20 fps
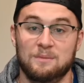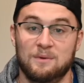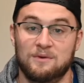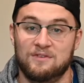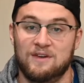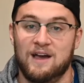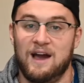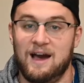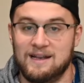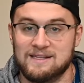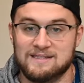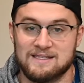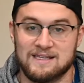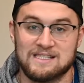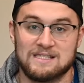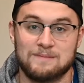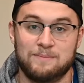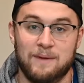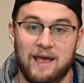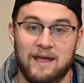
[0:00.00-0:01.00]
of God is
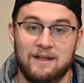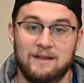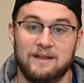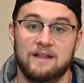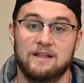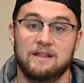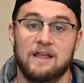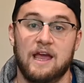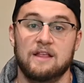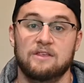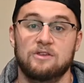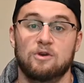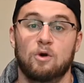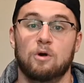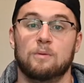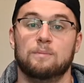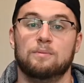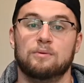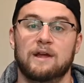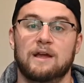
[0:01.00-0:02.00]
expanded, and
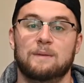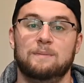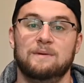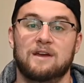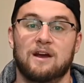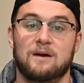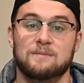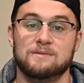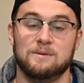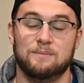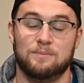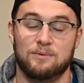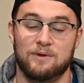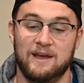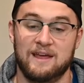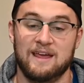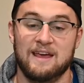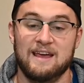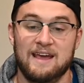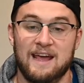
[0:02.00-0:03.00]
your brick becomes a
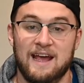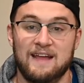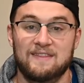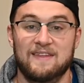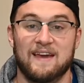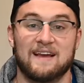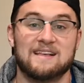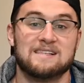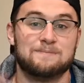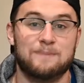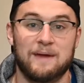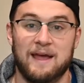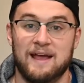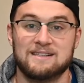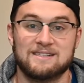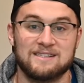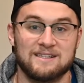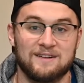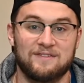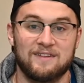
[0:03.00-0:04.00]
brick in the
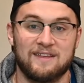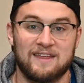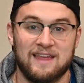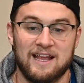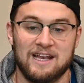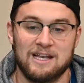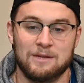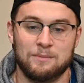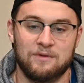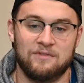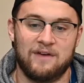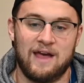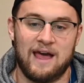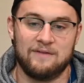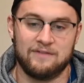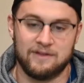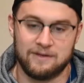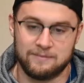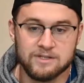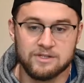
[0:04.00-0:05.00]
expansion of the kingdom of
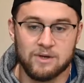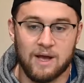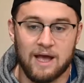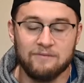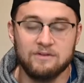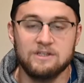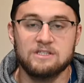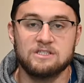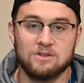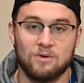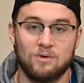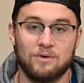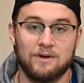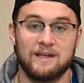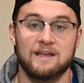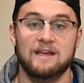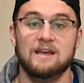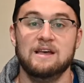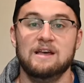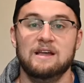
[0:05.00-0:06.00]
heaven. So every
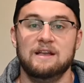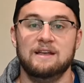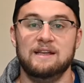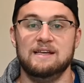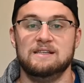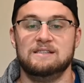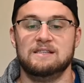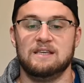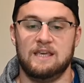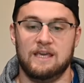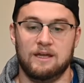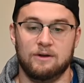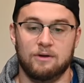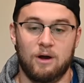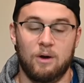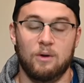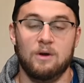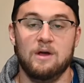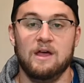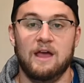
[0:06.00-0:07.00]
story needs a
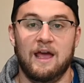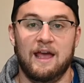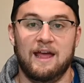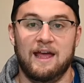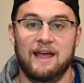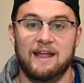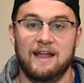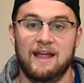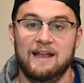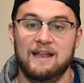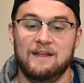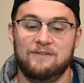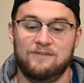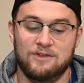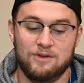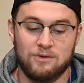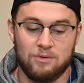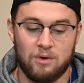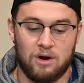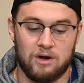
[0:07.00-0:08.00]
hero. And if
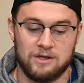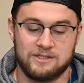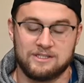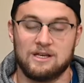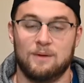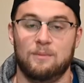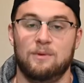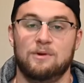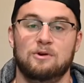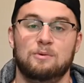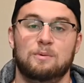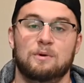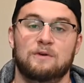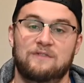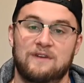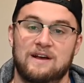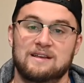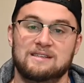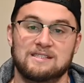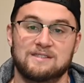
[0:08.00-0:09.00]
you are someone who
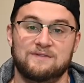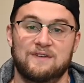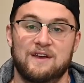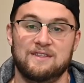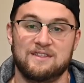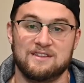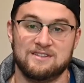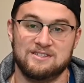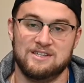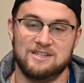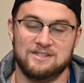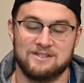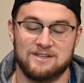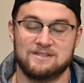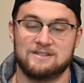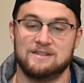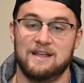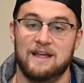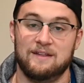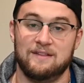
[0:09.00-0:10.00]
professes faith in
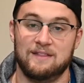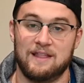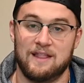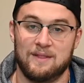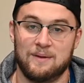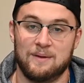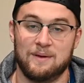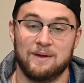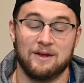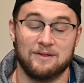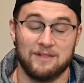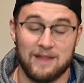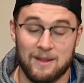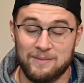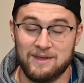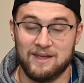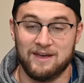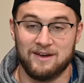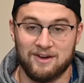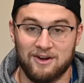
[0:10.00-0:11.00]
Jesus, then let
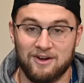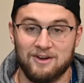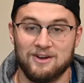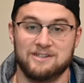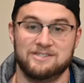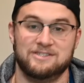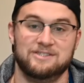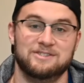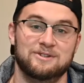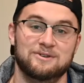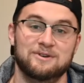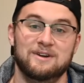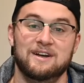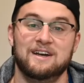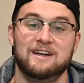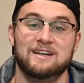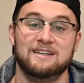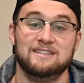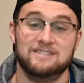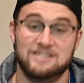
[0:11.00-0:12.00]
me encourage you,
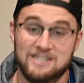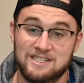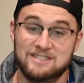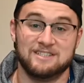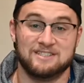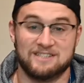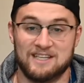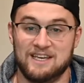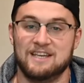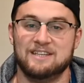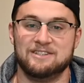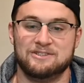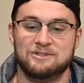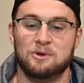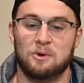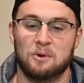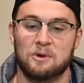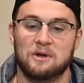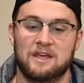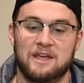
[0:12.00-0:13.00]
Jesus is
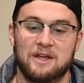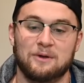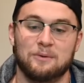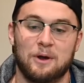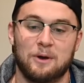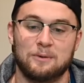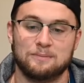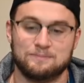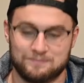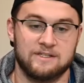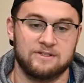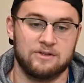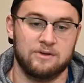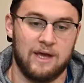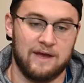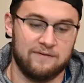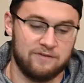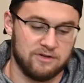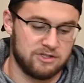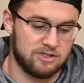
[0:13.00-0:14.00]
your hero. So you
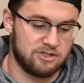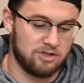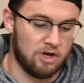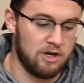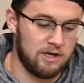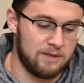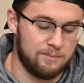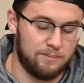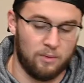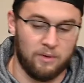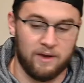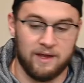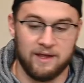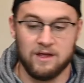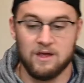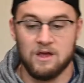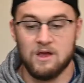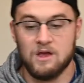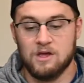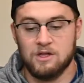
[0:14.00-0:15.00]
have your starting point,
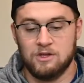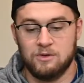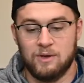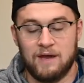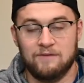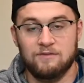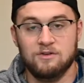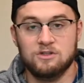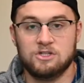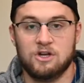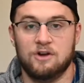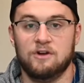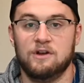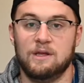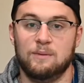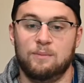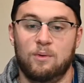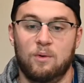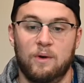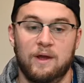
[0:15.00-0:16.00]
you have your
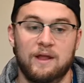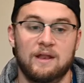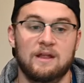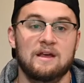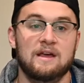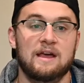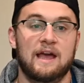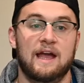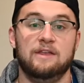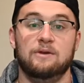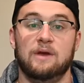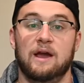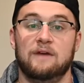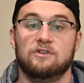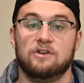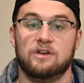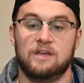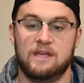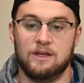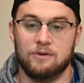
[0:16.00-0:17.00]
turning point, and you have
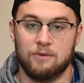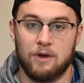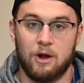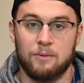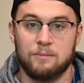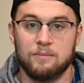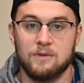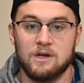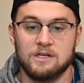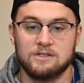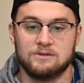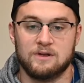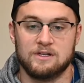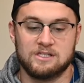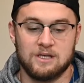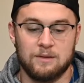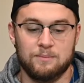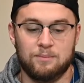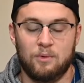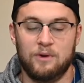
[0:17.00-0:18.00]
your hero. So at
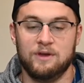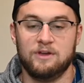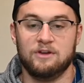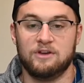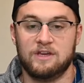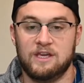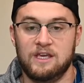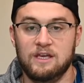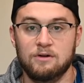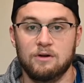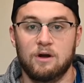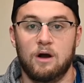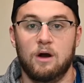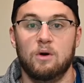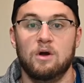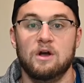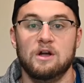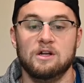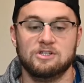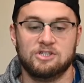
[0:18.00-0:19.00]
some point, your
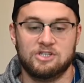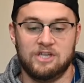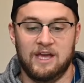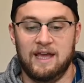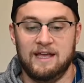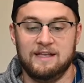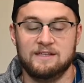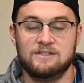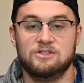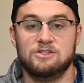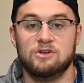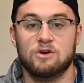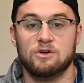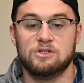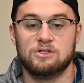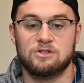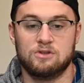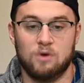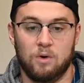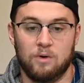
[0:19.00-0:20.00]
hero changed your
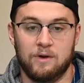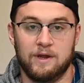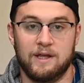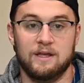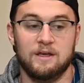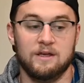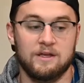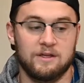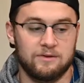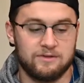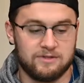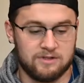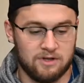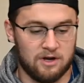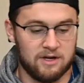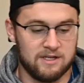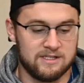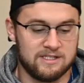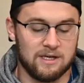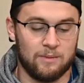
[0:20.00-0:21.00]
story. You
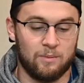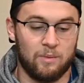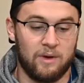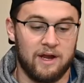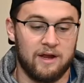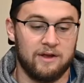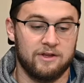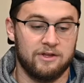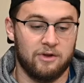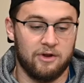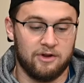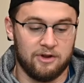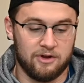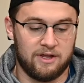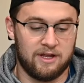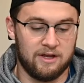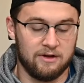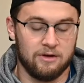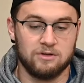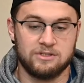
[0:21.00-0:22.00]
started somewhere, your
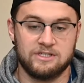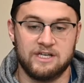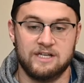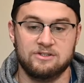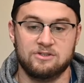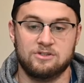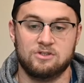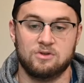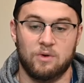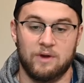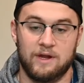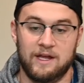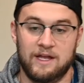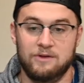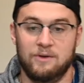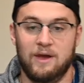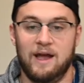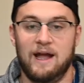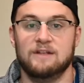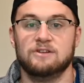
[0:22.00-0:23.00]
hero changed your story,
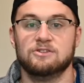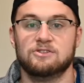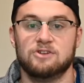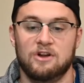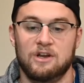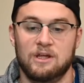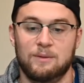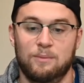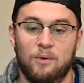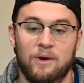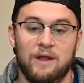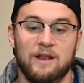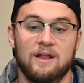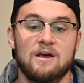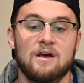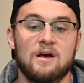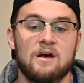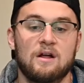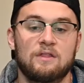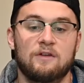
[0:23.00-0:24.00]
and you had your turning point.
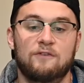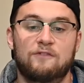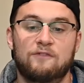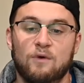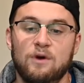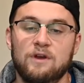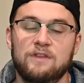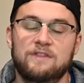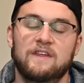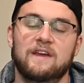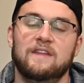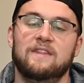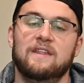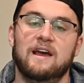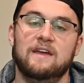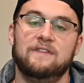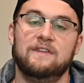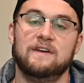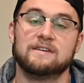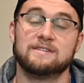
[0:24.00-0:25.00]
The fourth thing
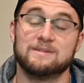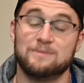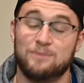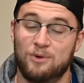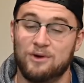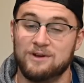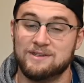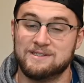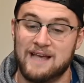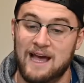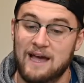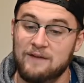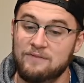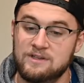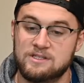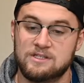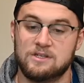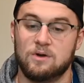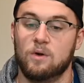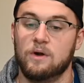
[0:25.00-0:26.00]
that I think is important to
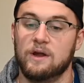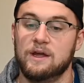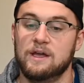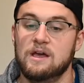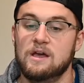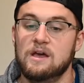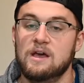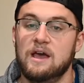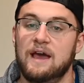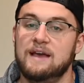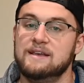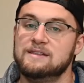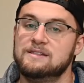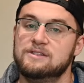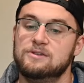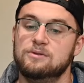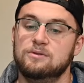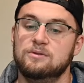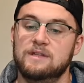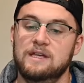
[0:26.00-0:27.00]
every story
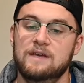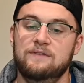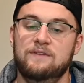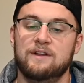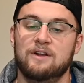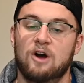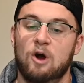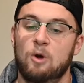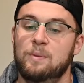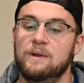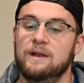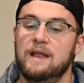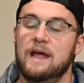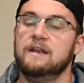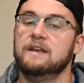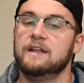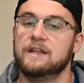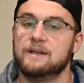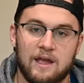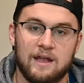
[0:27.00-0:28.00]
is to leave it
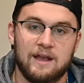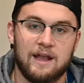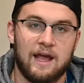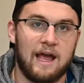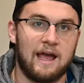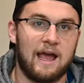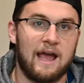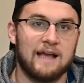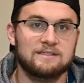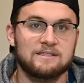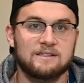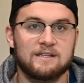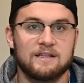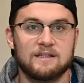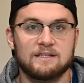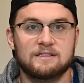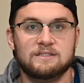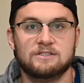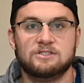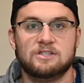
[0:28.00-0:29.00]
open-ended. And I actually think
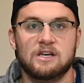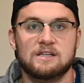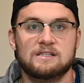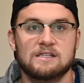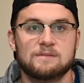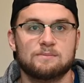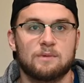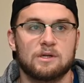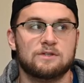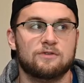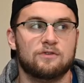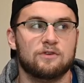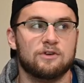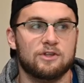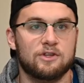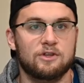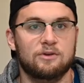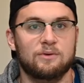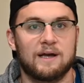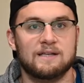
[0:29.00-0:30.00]
this is just as much for
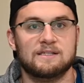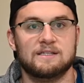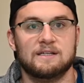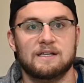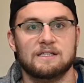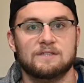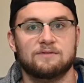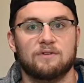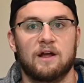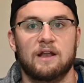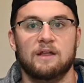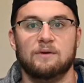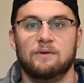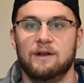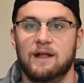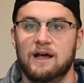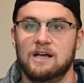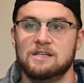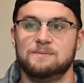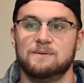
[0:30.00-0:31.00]
you as it is for
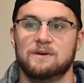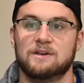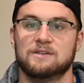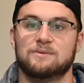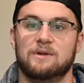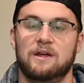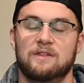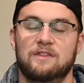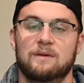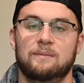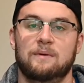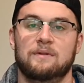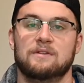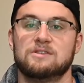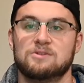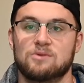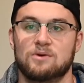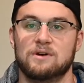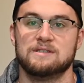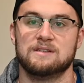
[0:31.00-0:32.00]
anyone else, because when I think about the
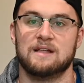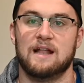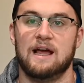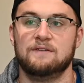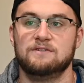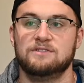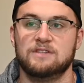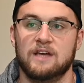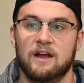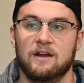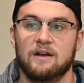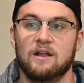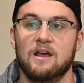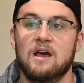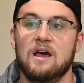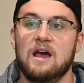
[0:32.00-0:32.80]
stories that I've shared,